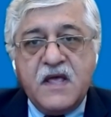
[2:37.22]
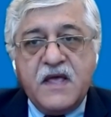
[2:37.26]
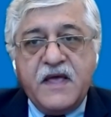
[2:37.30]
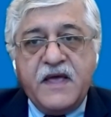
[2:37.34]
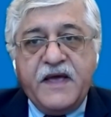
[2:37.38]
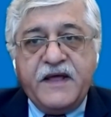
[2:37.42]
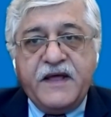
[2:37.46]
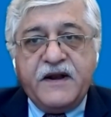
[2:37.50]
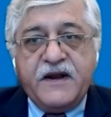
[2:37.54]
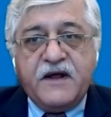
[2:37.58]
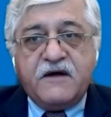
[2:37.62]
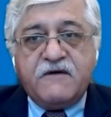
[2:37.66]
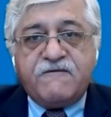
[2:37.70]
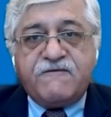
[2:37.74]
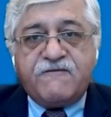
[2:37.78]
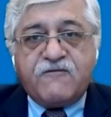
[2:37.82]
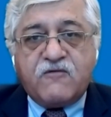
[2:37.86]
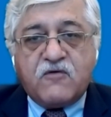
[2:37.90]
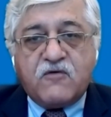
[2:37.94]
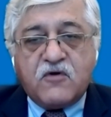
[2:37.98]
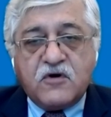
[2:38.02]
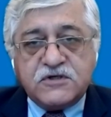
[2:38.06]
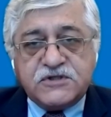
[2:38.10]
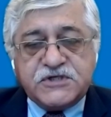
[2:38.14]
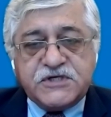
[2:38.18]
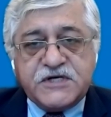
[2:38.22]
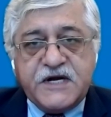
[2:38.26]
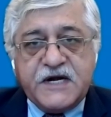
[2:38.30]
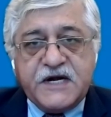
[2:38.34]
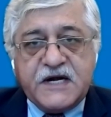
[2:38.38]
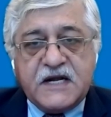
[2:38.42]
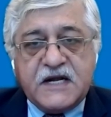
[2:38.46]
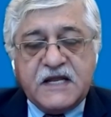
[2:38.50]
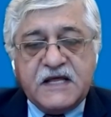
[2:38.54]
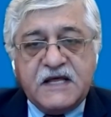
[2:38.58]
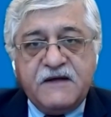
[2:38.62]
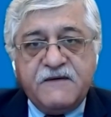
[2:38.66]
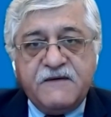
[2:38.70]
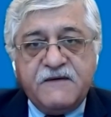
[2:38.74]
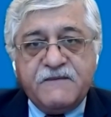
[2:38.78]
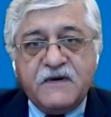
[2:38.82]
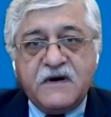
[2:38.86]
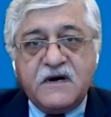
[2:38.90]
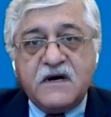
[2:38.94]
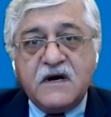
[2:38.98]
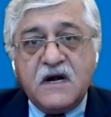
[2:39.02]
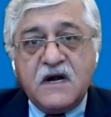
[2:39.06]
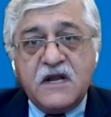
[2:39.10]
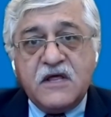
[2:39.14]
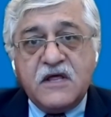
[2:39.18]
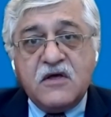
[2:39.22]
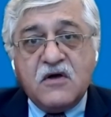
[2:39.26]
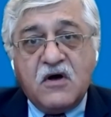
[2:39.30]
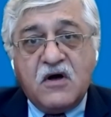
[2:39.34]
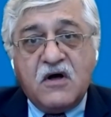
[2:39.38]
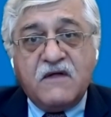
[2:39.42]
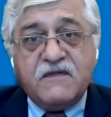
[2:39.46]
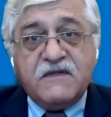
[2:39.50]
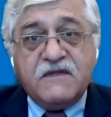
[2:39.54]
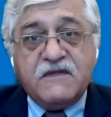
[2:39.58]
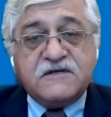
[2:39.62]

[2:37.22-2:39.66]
And unfortunately, early on,